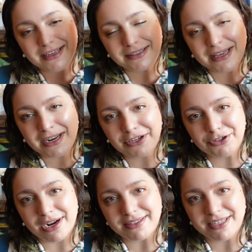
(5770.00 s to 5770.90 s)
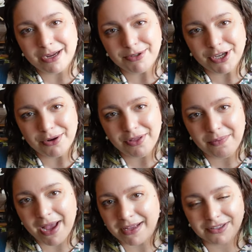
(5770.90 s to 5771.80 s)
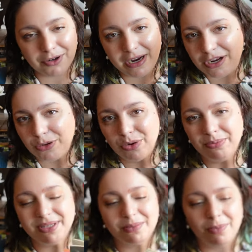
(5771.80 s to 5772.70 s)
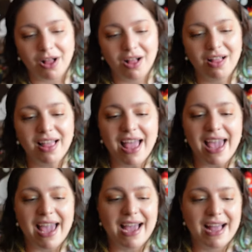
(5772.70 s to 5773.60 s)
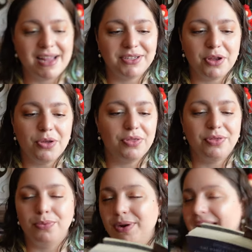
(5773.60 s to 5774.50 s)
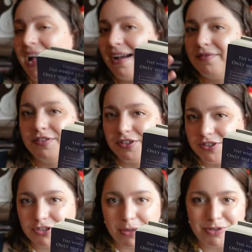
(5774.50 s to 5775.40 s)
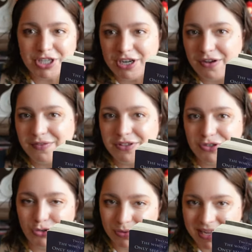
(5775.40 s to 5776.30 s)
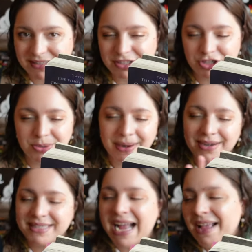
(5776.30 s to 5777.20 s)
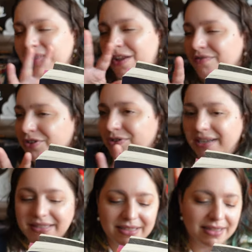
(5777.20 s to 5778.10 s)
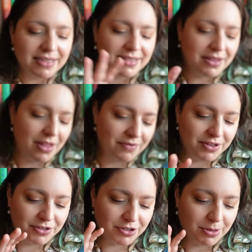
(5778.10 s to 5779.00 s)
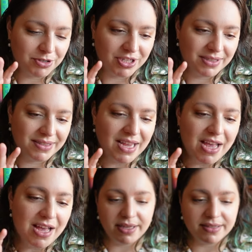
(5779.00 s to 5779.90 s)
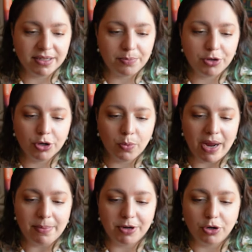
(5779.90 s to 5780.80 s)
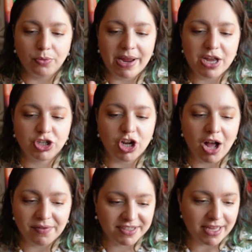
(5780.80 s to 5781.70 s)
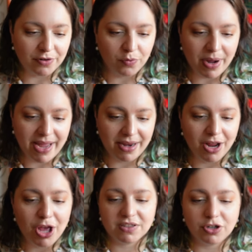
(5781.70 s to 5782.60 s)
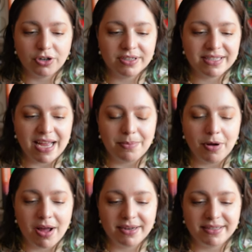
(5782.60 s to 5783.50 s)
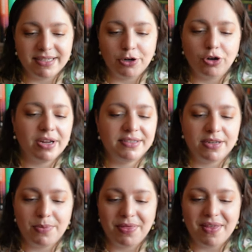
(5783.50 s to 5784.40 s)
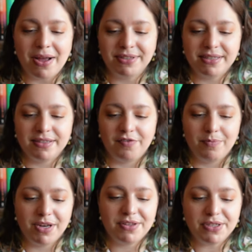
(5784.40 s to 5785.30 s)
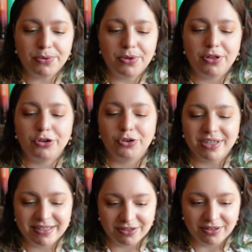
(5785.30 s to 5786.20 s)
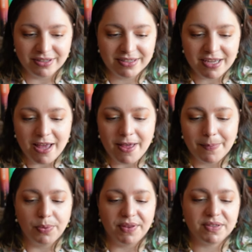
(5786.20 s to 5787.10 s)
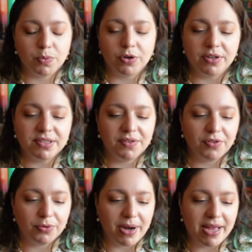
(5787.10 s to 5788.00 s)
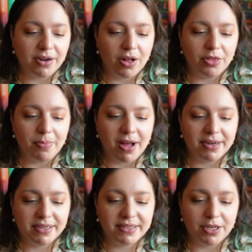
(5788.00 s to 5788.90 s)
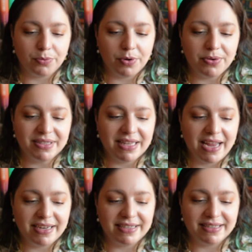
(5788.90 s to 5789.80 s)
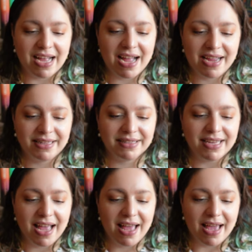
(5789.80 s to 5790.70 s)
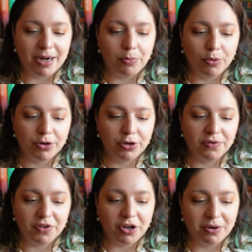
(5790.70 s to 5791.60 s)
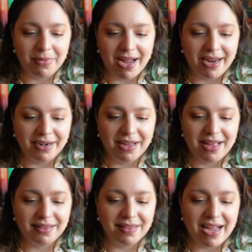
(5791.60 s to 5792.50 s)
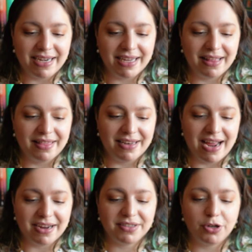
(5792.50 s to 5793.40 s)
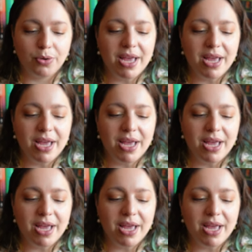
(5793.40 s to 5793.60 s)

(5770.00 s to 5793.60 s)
is getting dressed up to go to the Masquerade Yulemas Ball and we have the description of this dress that she wears. I love the dresses in this. I love the descriptions. Isn't pure white but a grayish offset of white. Skirts and bodice encrusted with thousands of minuscule crystals with swirls of thread on the bodice in rose-like designs and a border of ermine lining the neck. So